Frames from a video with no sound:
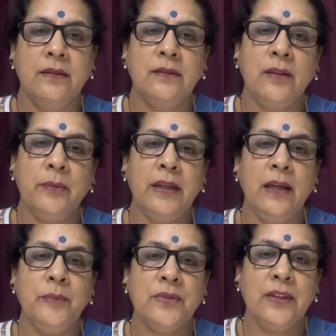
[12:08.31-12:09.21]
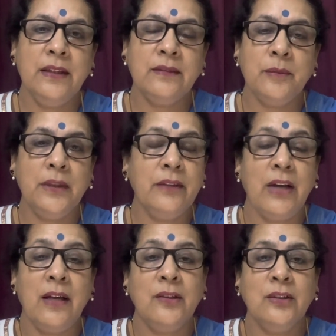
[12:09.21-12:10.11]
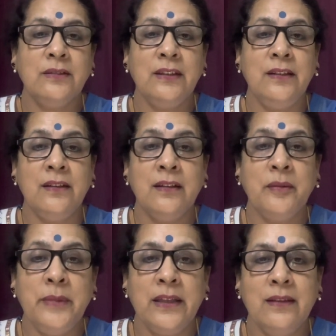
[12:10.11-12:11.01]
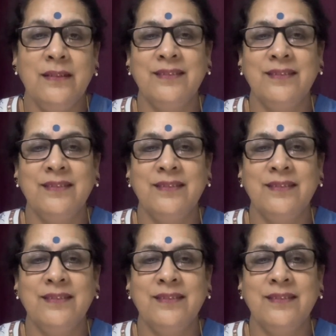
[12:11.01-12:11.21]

Now when I am saying something, I'll not say hear me.